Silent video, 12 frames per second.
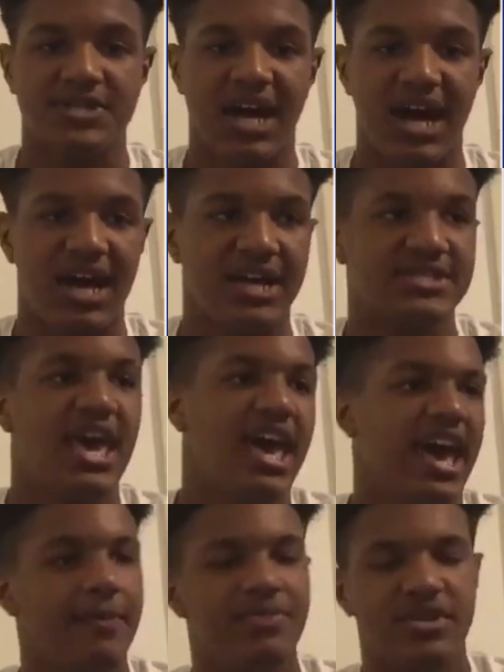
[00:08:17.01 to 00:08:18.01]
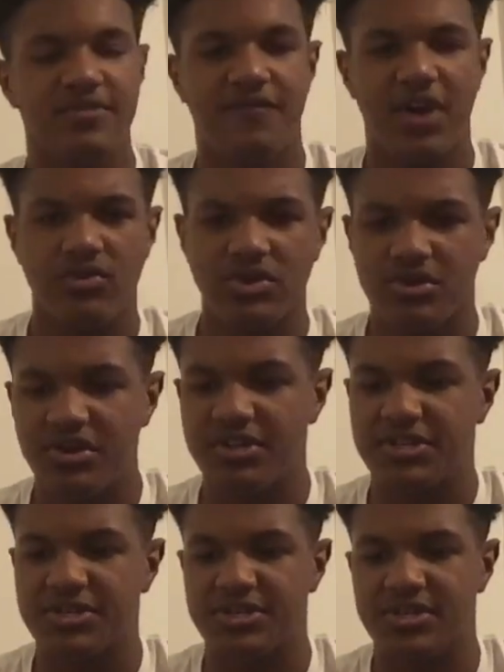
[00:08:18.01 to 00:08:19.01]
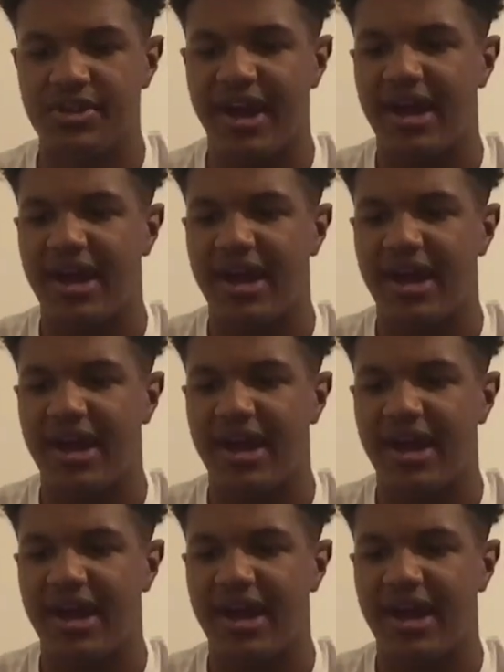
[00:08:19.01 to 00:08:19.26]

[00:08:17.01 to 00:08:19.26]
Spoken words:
guys have been very good this year.